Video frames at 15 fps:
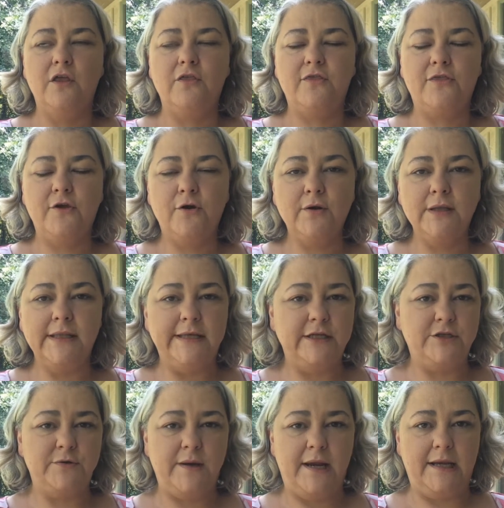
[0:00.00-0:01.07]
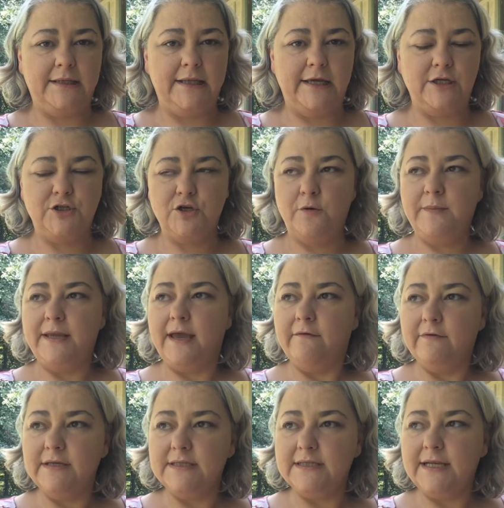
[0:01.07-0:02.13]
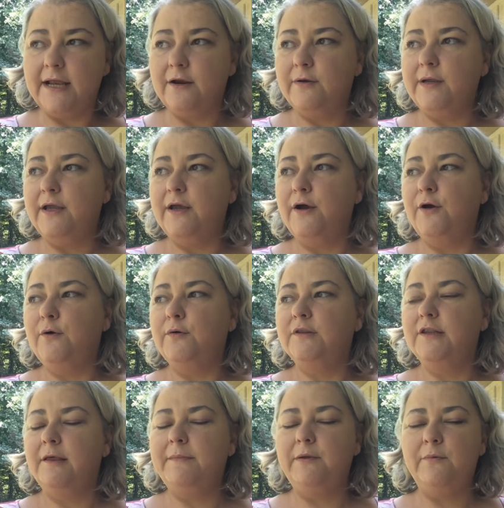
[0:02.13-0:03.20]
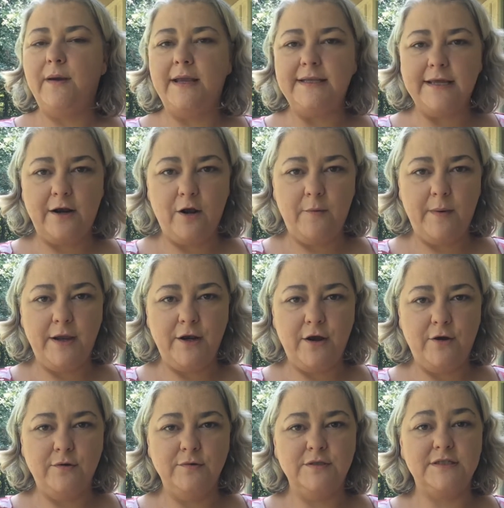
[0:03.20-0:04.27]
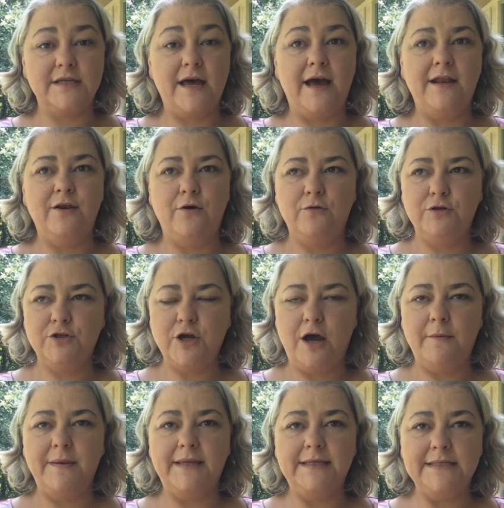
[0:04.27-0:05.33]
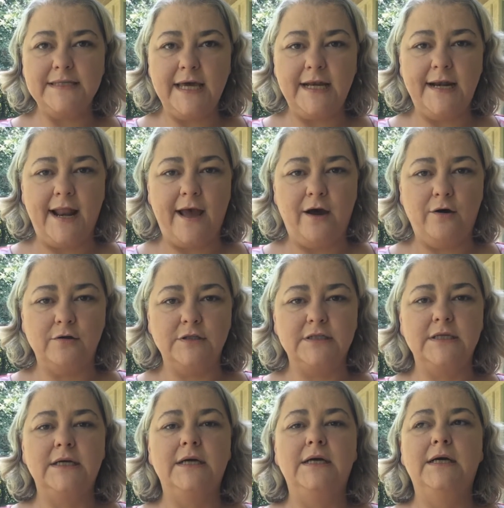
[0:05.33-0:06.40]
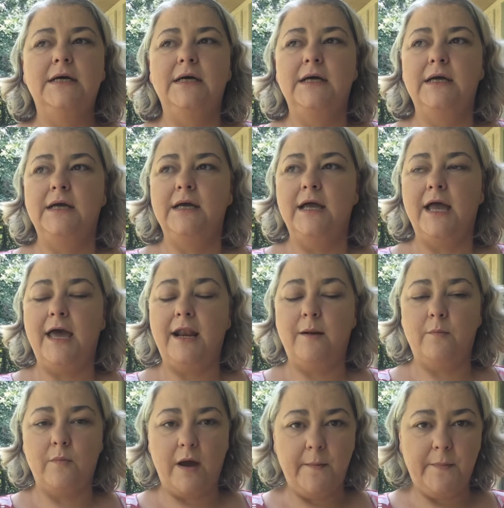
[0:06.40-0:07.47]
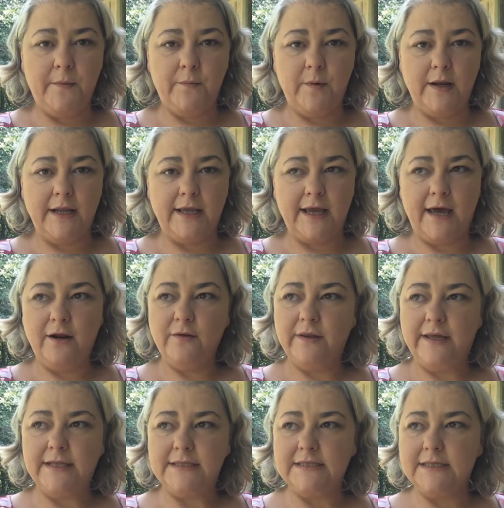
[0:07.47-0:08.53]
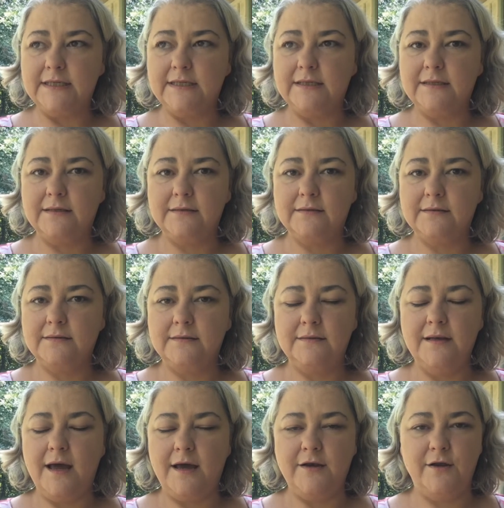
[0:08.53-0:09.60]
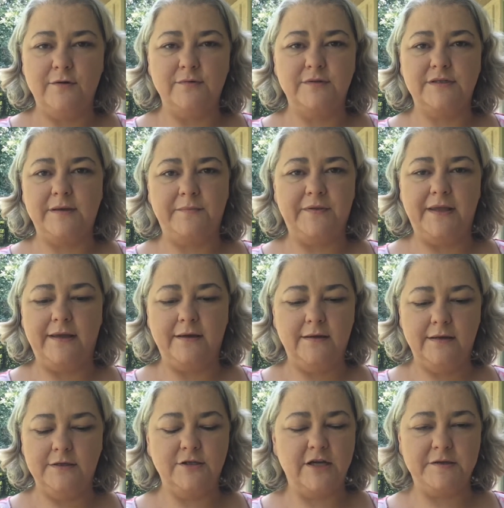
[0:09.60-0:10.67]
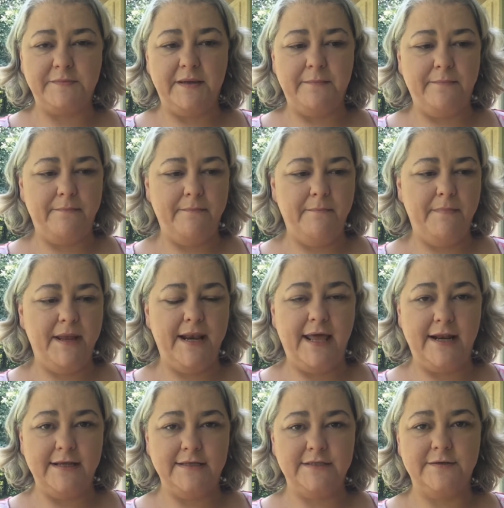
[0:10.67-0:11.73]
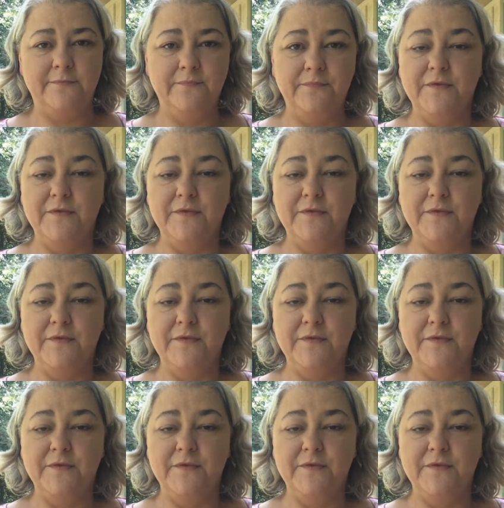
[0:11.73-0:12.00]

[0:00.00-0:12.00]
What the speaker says: thoroughly trained. Like, show me every scenario, let me write down all my notes. I know the job inside and out, and I'm up and running. I don't like to not know something. It drives me bananas.